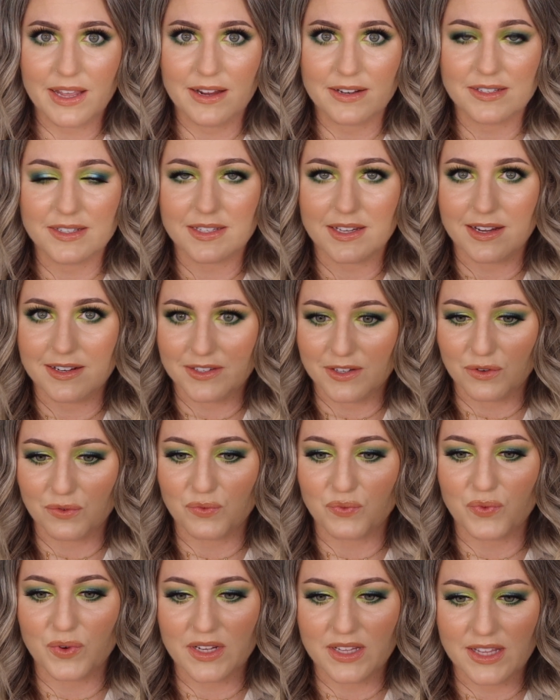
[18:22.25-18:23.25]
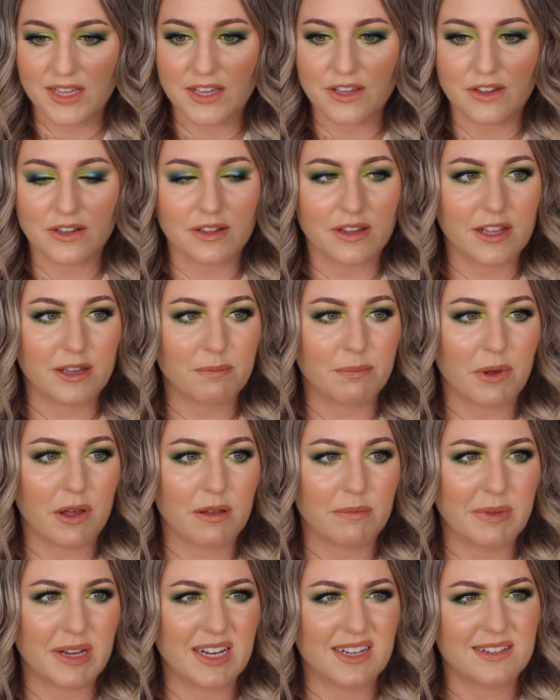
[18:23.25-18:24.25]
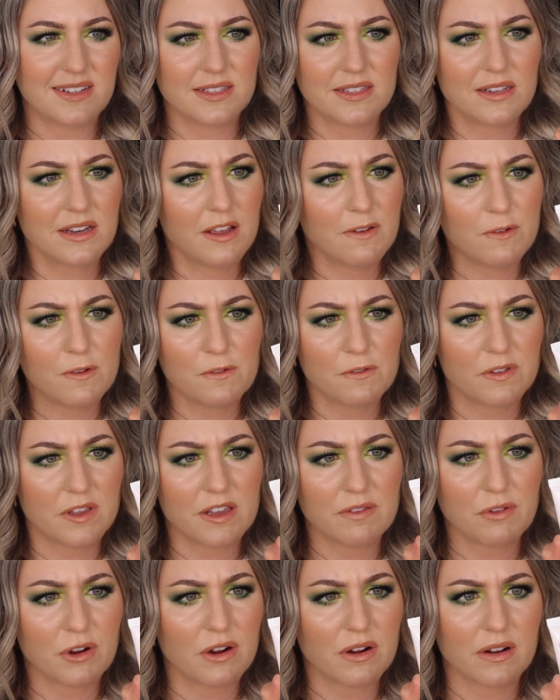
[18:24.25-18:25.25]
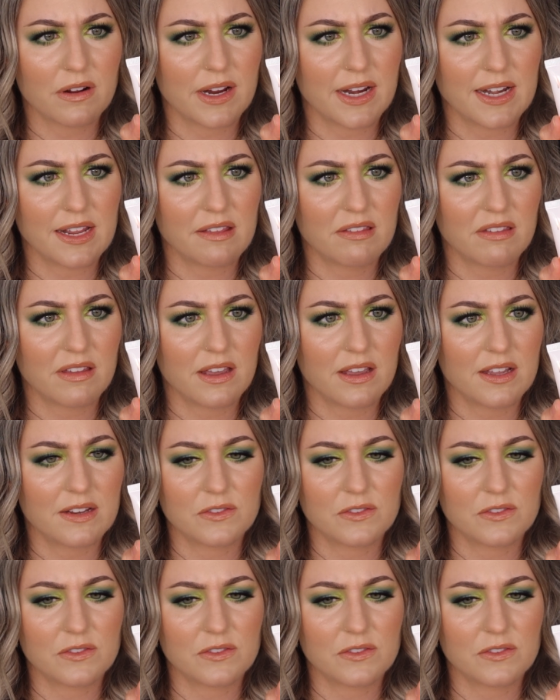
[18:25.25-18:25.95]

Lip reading: It's a really good lip balm, and it doesn't have a flavor or anything.